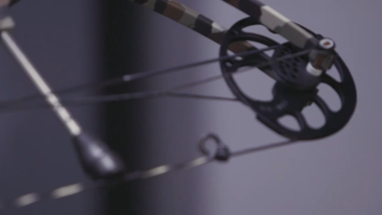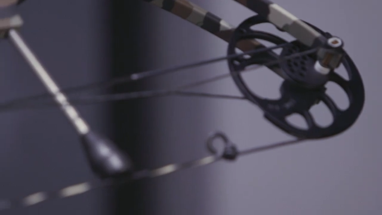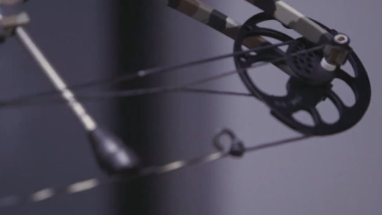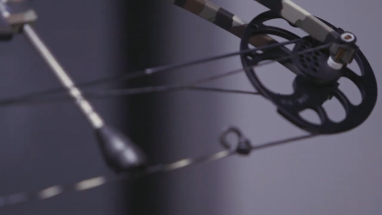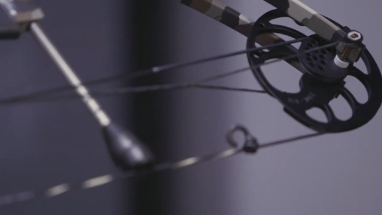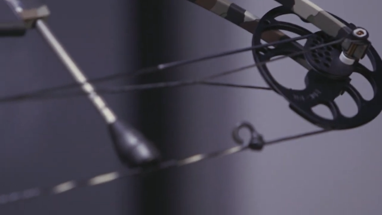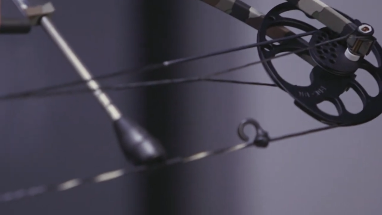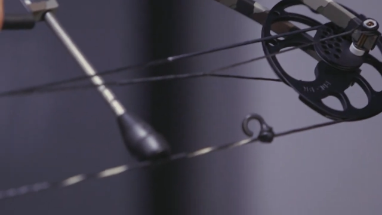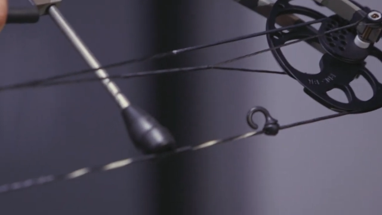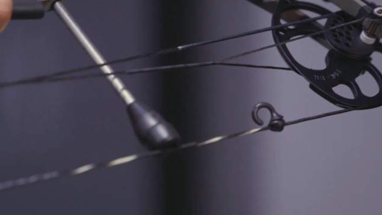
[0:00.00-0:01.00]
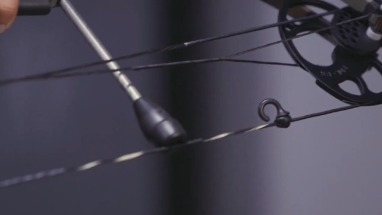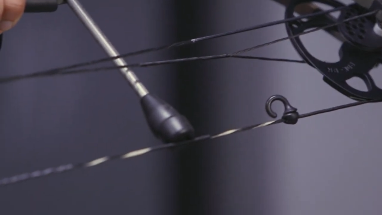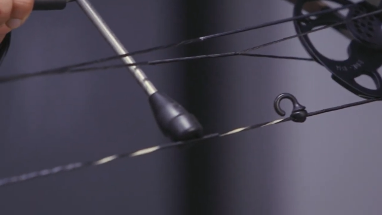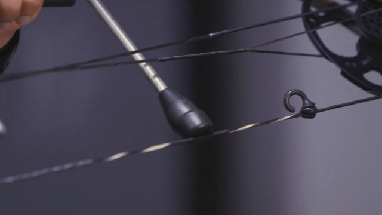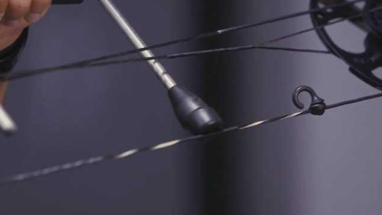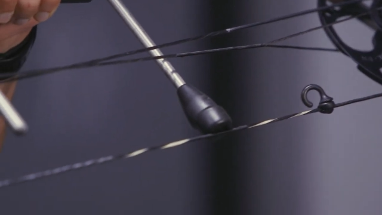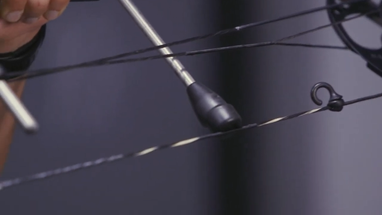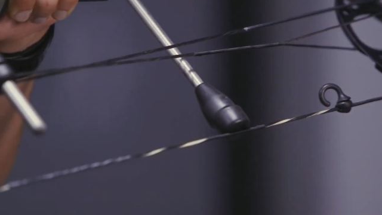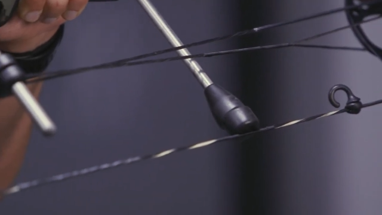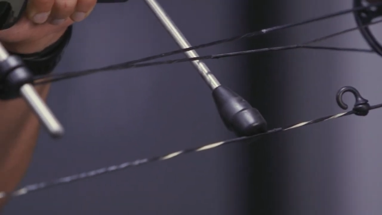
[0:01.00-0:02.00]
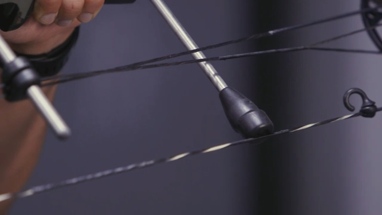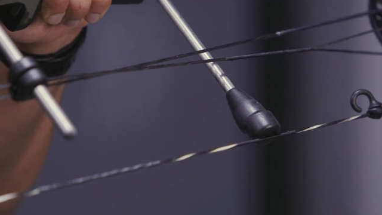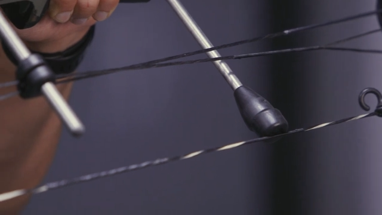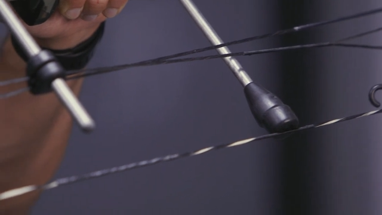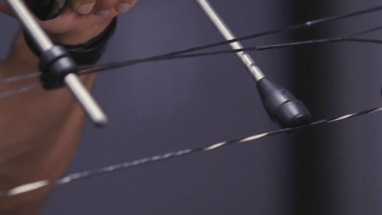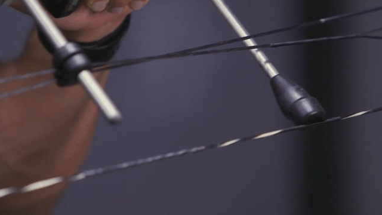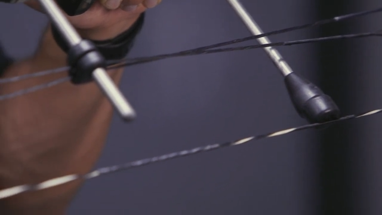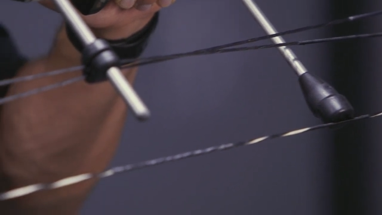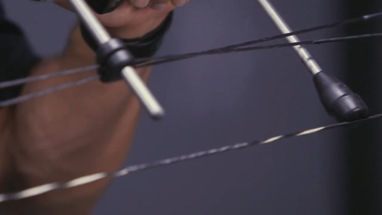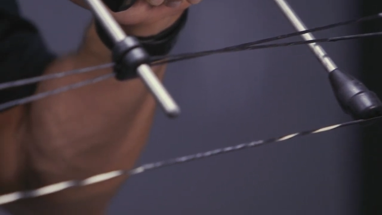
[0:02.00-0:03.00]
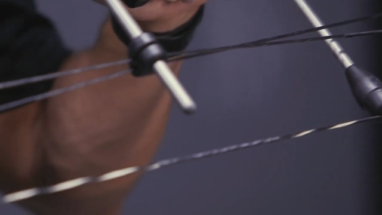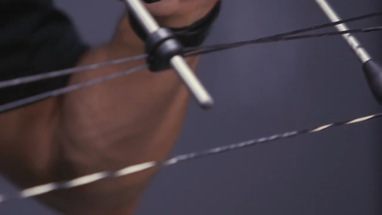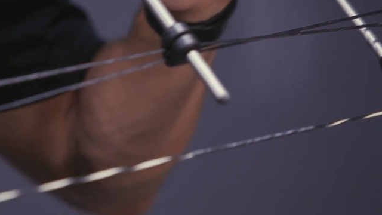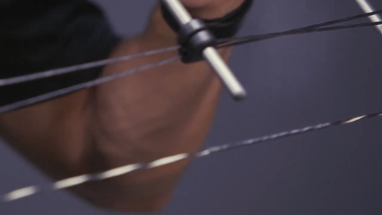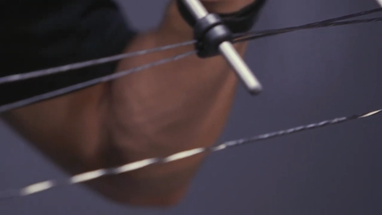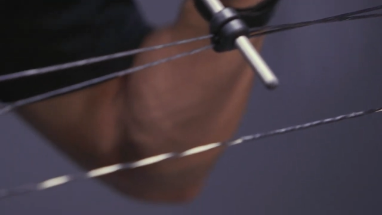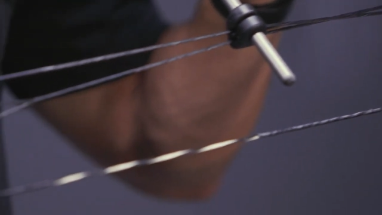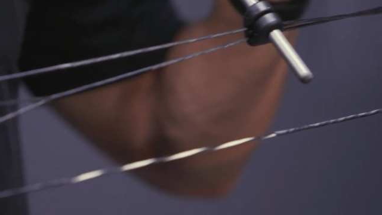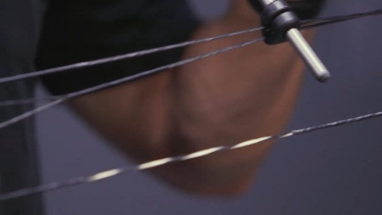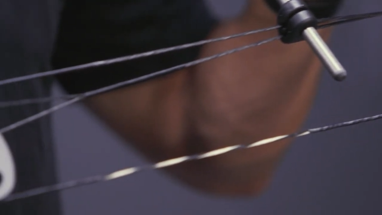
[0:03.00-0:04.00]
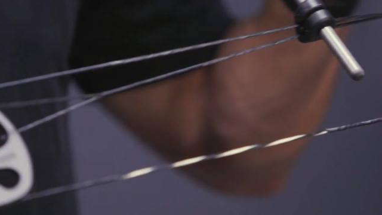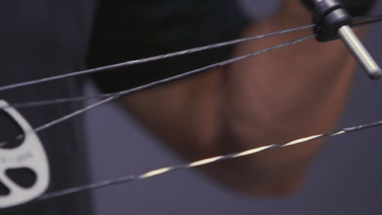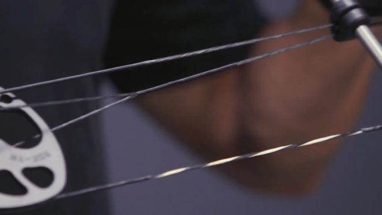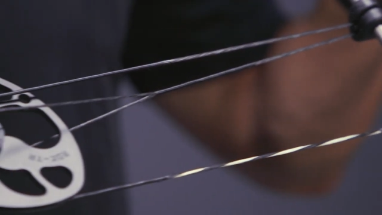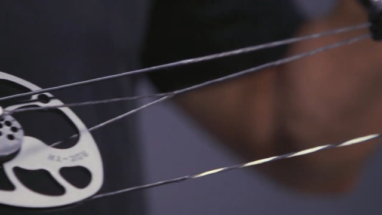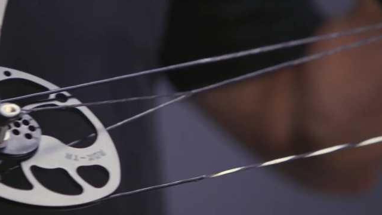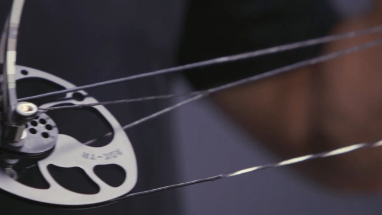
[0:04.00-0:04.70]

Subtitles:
[unreadable: no face in view]